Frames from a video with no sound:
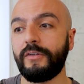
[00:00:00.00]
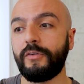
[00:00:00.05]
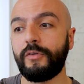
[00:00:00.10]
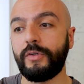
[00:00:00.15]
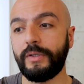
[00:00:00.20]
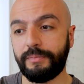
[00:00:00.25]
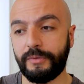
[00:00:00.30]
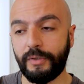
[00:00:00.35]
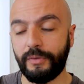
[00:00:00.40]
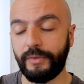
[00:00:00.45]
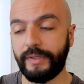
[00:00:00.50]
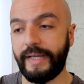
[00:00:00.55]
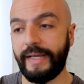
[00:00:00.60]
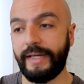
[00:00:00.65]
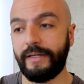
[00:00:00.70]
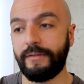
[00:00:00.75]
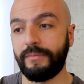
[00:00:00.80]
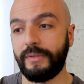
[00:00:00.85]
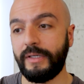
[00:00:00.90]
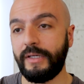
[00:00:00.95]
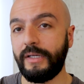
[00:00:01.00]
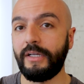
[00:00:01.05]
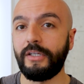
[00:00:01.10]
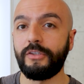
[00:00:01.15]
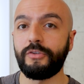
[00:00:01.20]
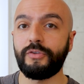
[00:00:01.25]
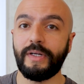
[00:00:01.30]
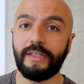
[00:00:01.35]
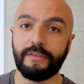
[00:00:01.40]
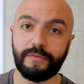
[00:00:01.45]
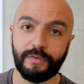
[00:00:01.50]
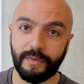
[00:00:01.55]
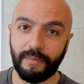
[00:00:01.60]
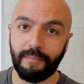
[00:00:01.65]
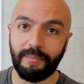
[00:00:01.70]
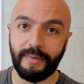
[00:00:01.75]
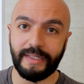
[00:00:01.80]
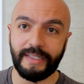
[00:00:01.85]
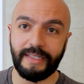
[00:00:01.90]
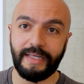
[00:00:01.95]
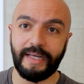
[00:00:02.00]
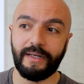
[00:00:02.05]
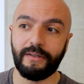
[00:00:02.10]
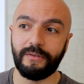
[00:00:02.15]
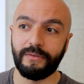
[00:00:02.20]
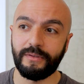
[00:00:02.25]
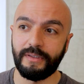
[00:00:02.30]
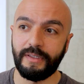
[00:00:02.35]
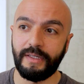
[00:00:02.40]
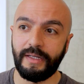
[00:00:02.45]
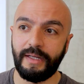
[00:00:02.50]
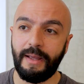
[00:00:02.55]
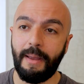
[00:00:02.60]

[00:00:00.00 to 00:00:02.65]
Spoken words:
crypto account, transfer the money out,